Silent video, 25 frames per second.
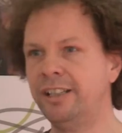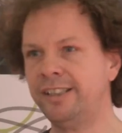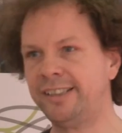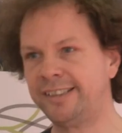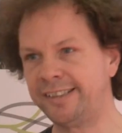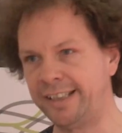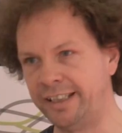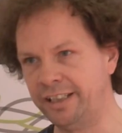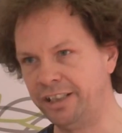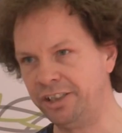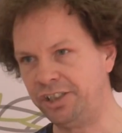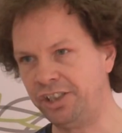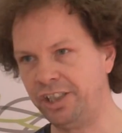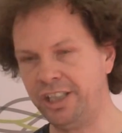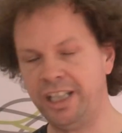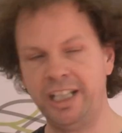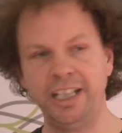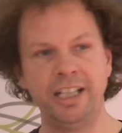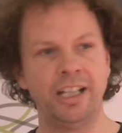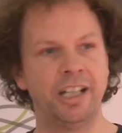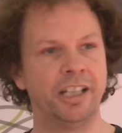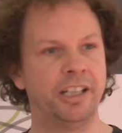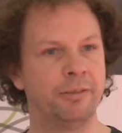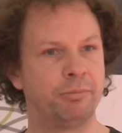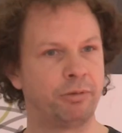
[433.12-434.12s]

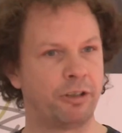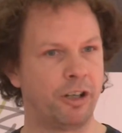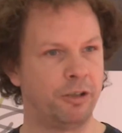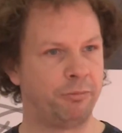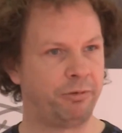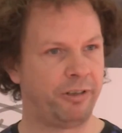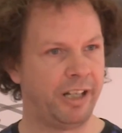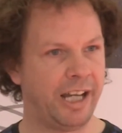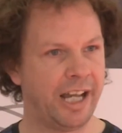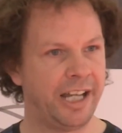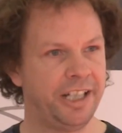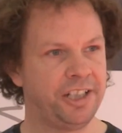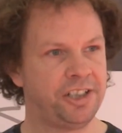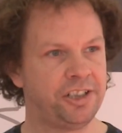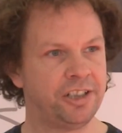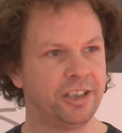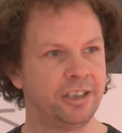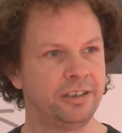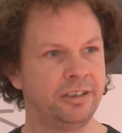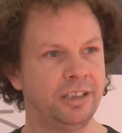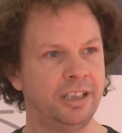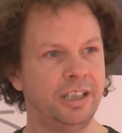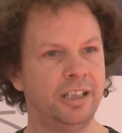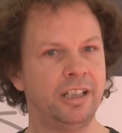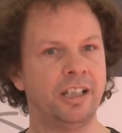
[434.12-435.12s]
synergy and
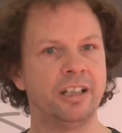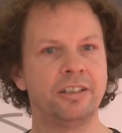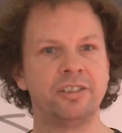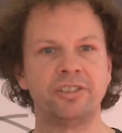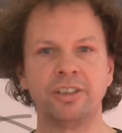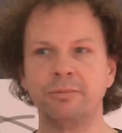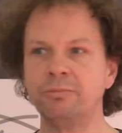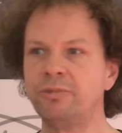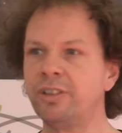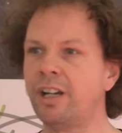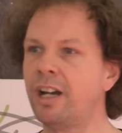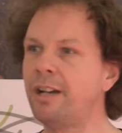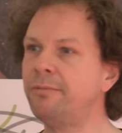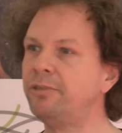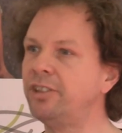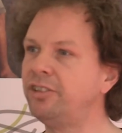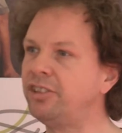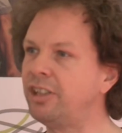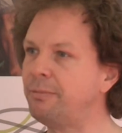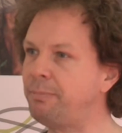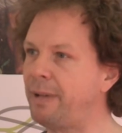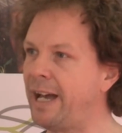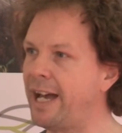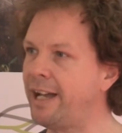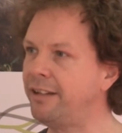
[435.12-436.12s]
appropriation, and sometimes it's
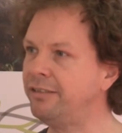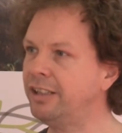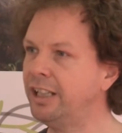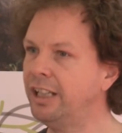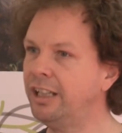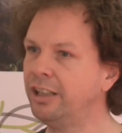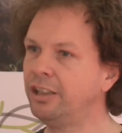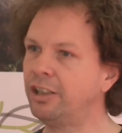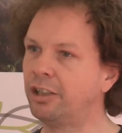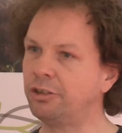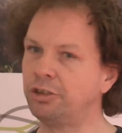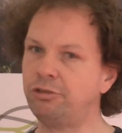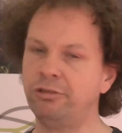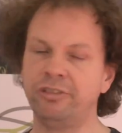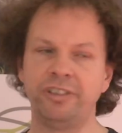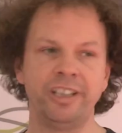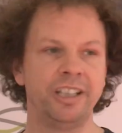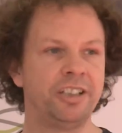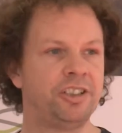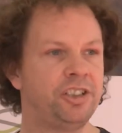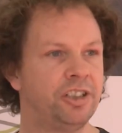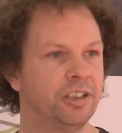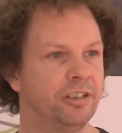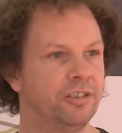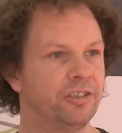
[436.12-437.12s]
about
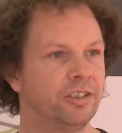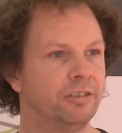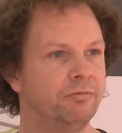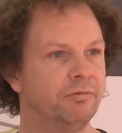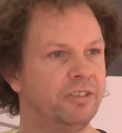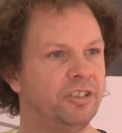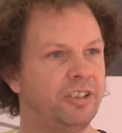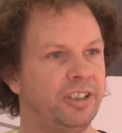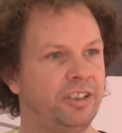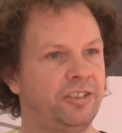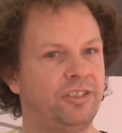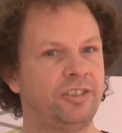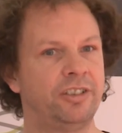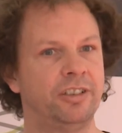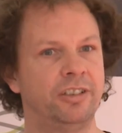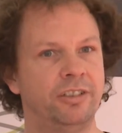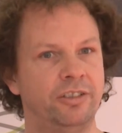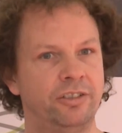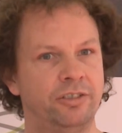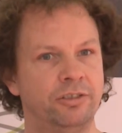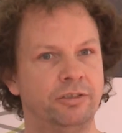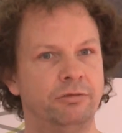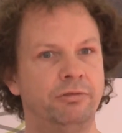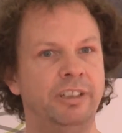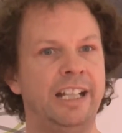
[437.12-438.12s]
contradictions and
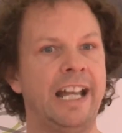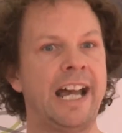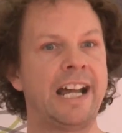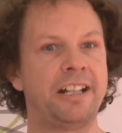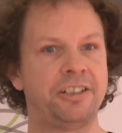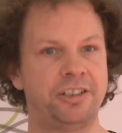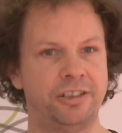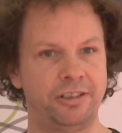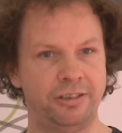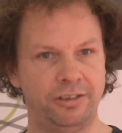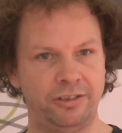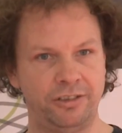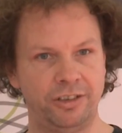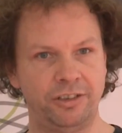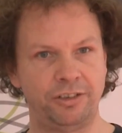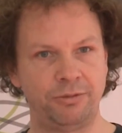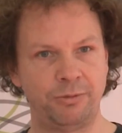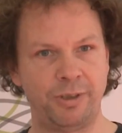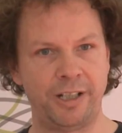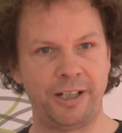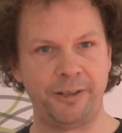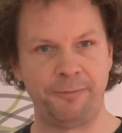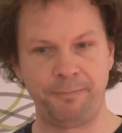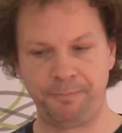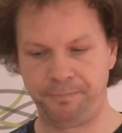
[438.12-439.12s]
resistance or reactions as
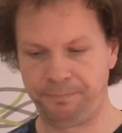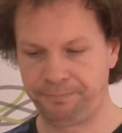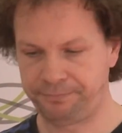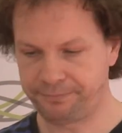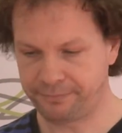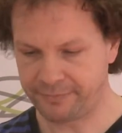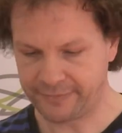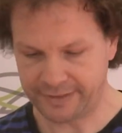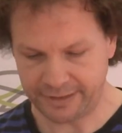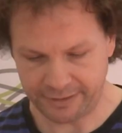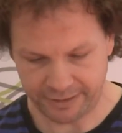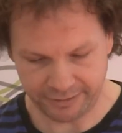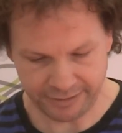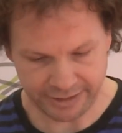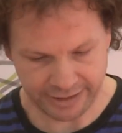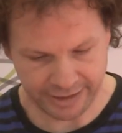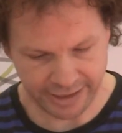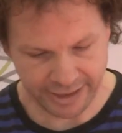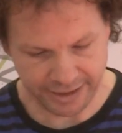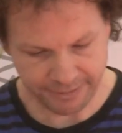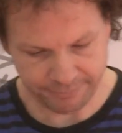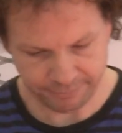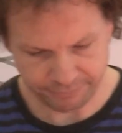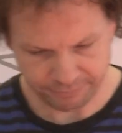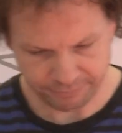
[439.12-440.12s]
well. Okay?